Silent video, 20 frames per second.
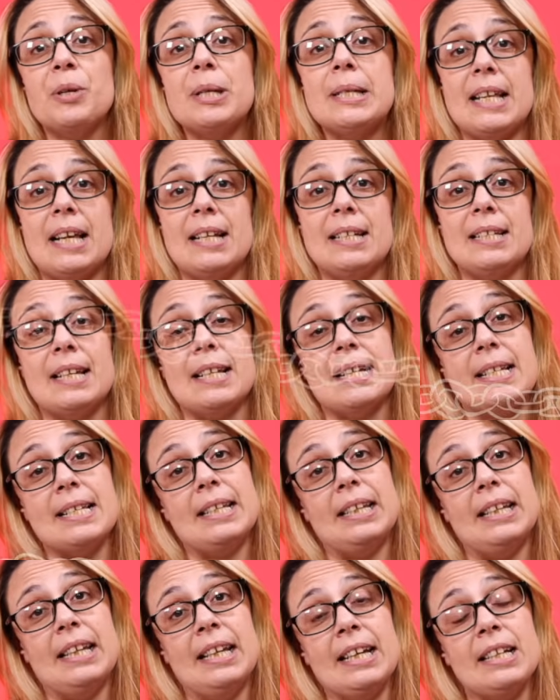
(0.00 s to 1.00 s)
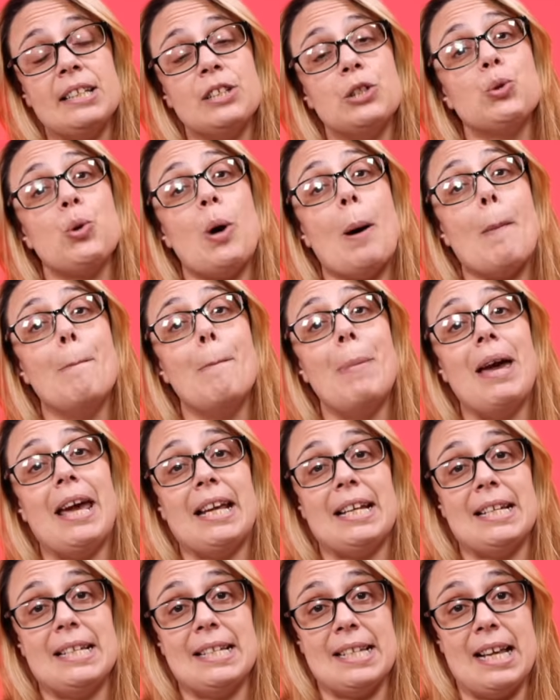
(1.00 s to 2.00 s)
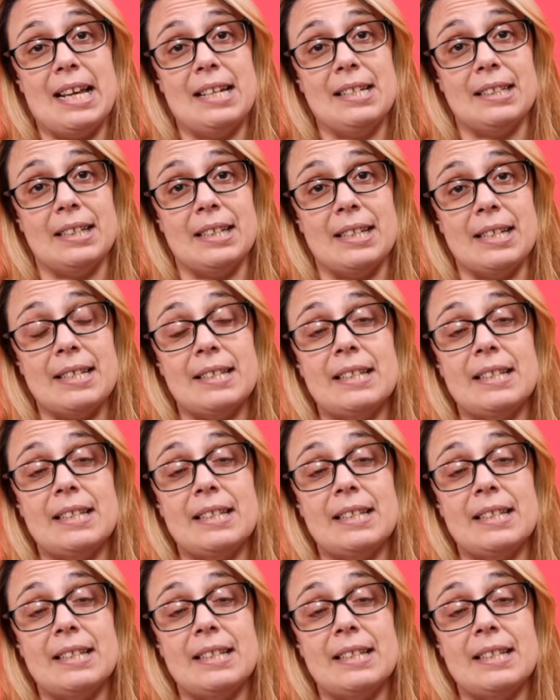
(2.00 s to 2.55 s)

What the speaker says: sentence linked to a main sentence.